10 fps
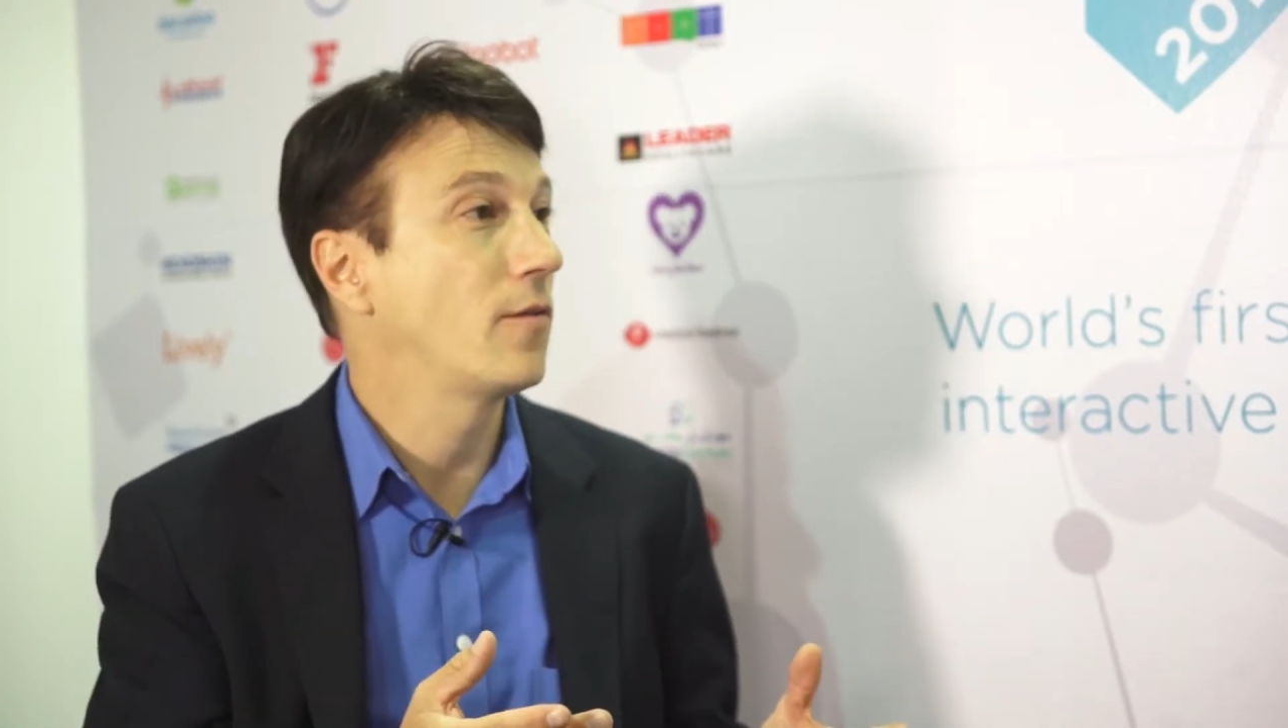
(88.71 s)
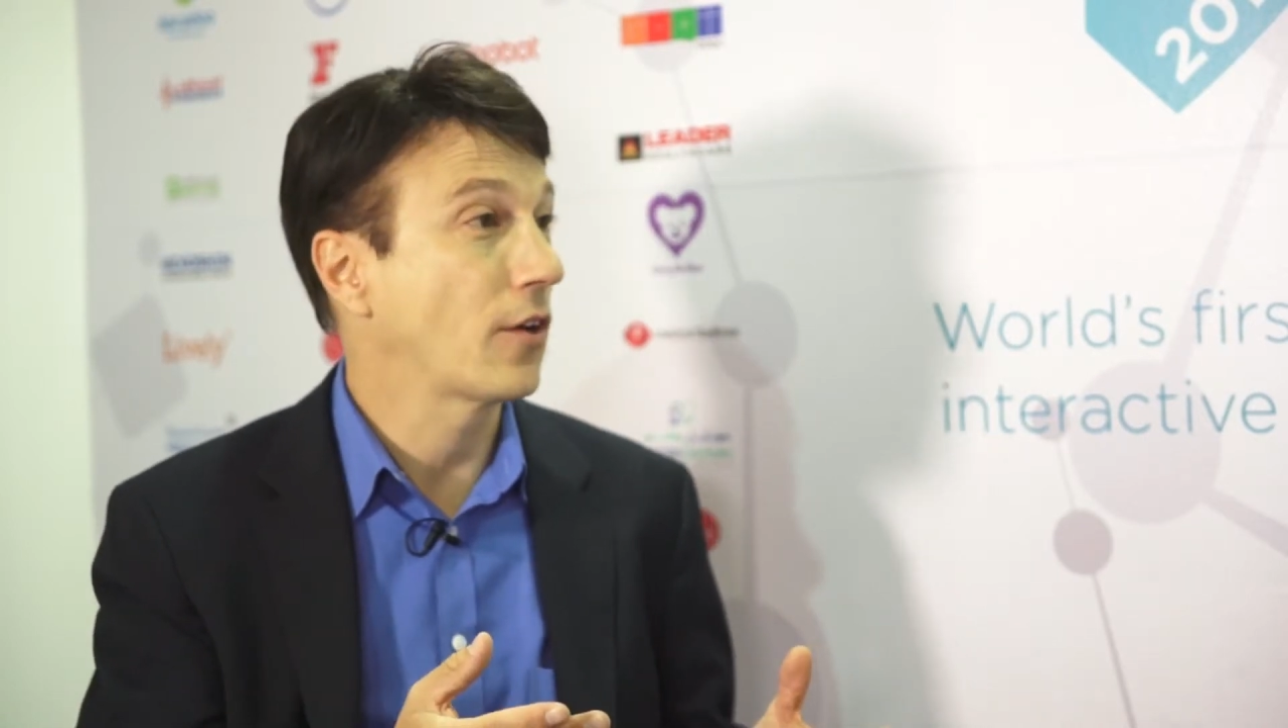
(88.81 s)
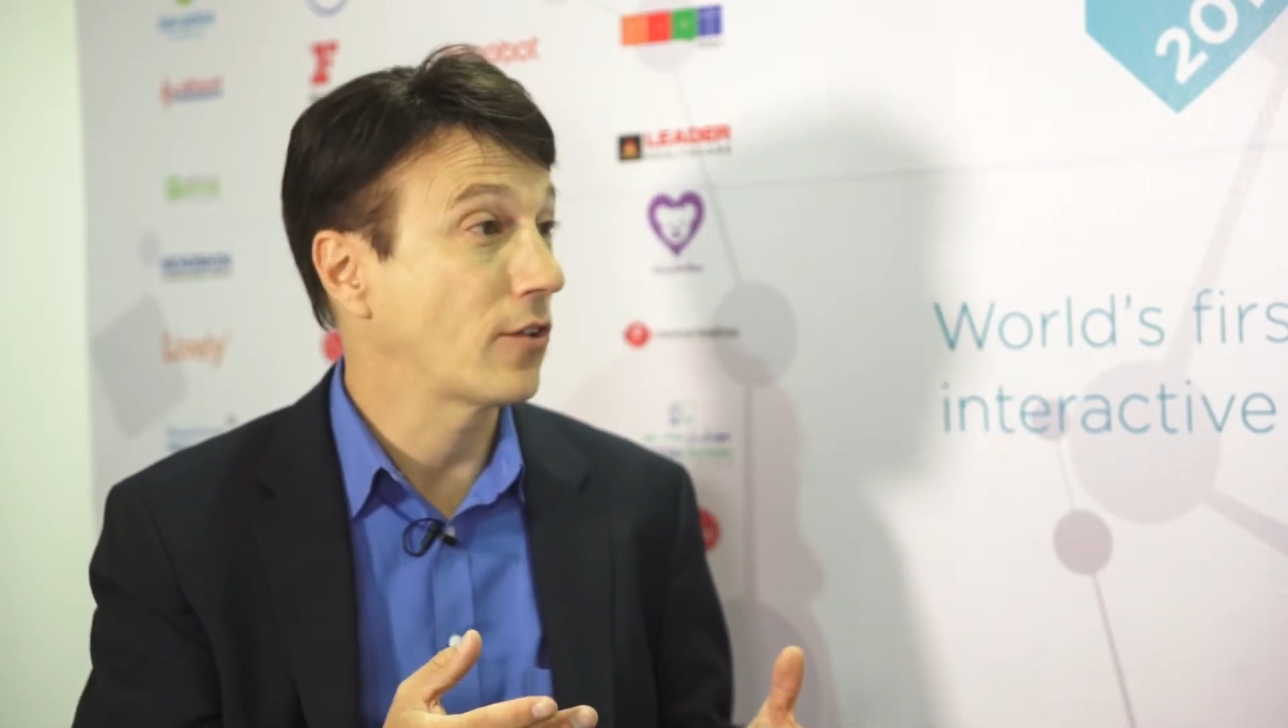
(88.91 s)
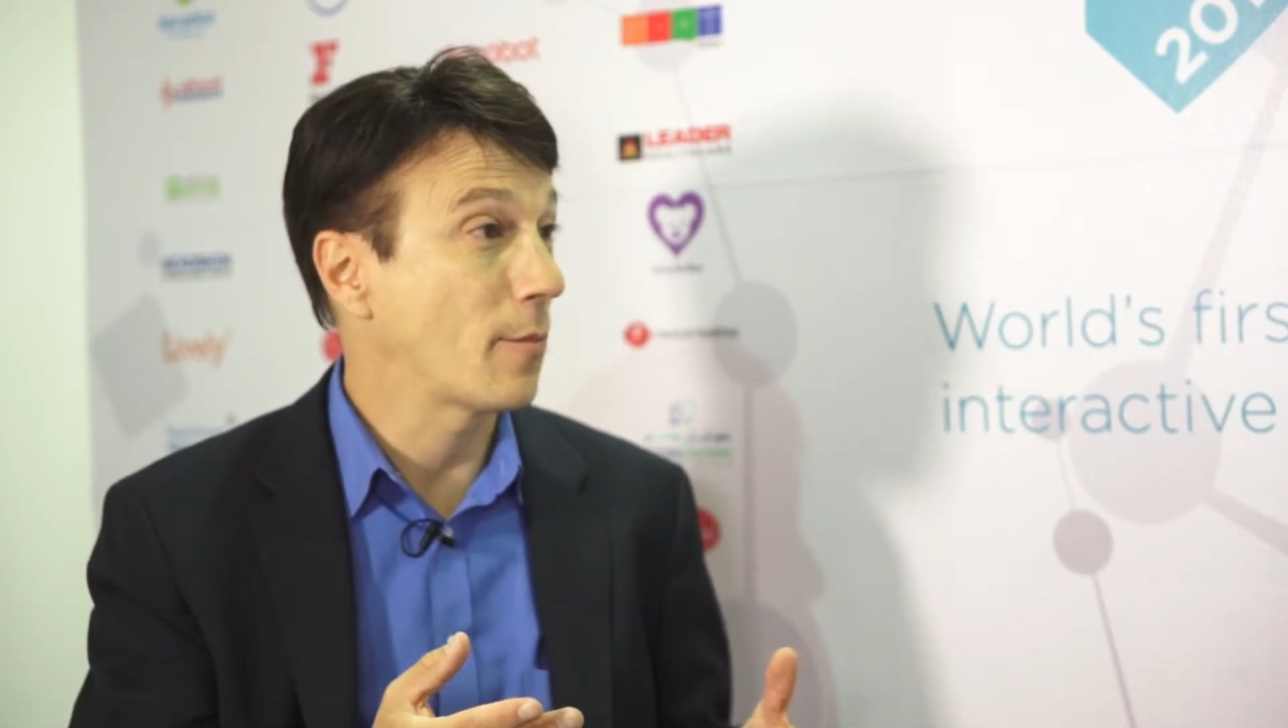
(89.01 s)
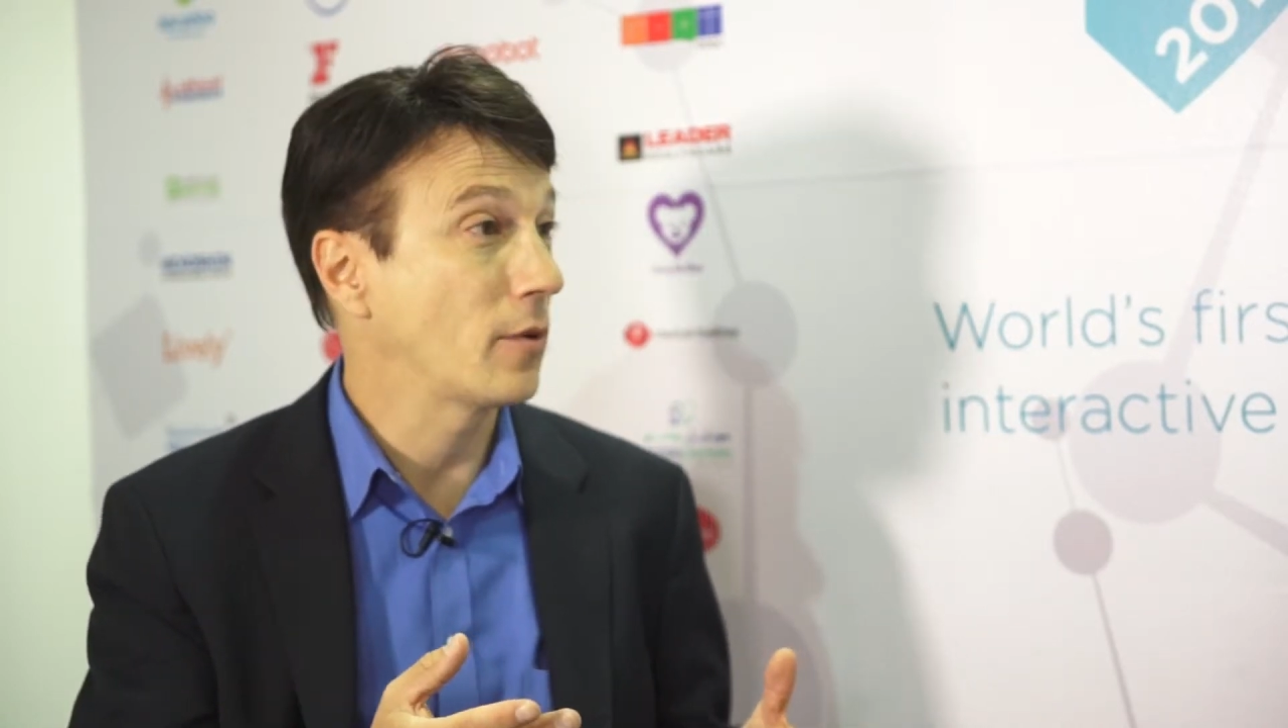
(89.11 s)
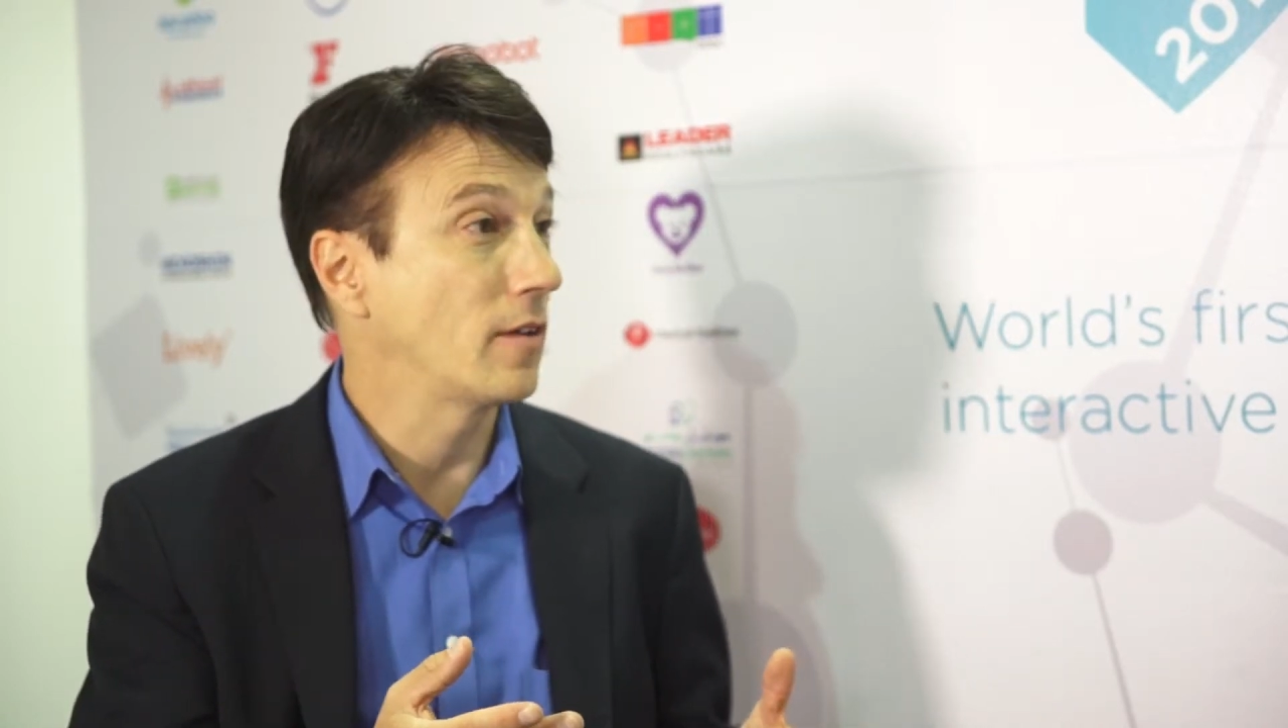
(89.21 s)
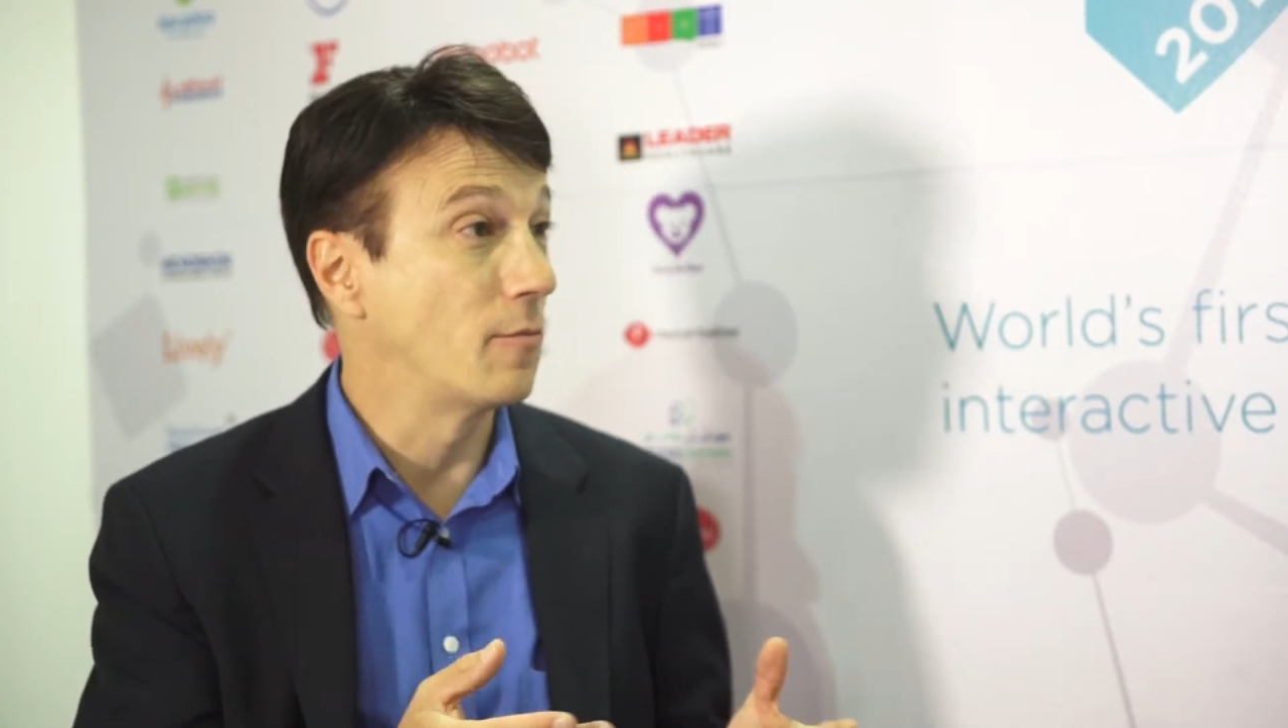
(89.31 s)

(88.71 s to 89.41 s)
for example,